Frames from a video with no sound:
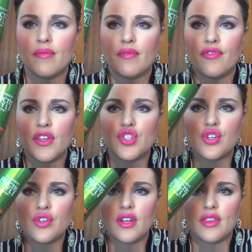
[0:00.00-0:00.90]

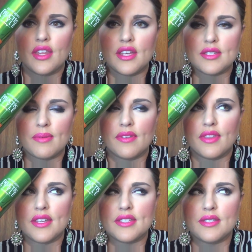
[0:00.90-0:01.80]
Featured
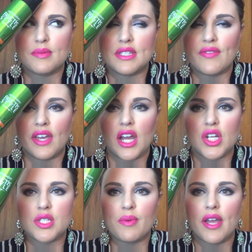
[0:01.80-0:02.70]
this specific
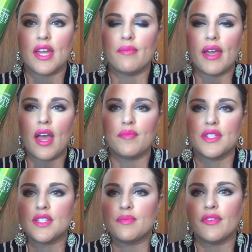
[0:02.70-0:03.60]
hairspray in my
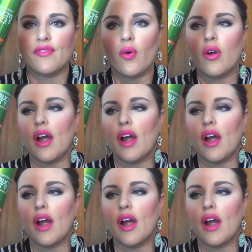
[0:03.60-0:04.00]
empties before.